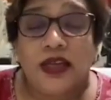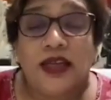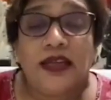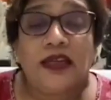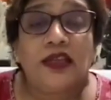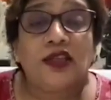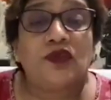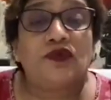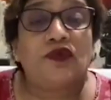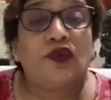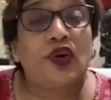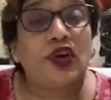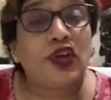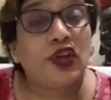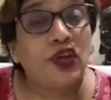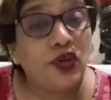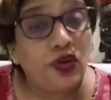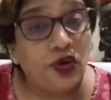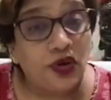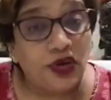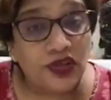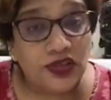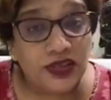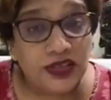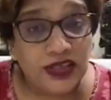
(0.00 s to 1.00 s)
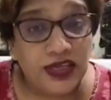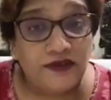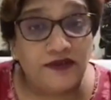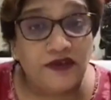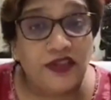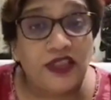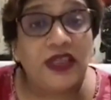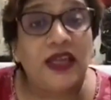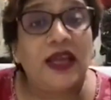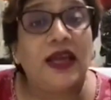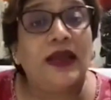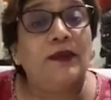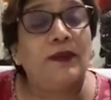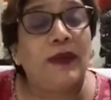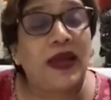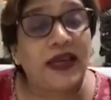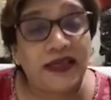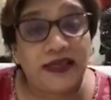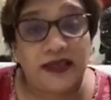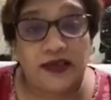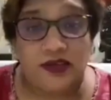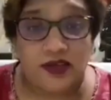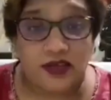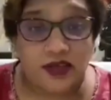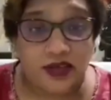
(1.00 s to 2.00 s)
it is for your safety and
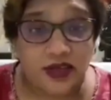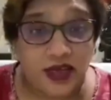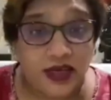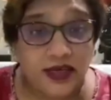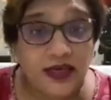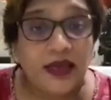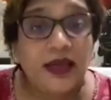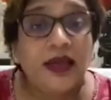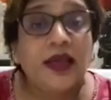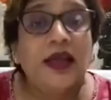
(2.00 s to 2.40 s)
better result,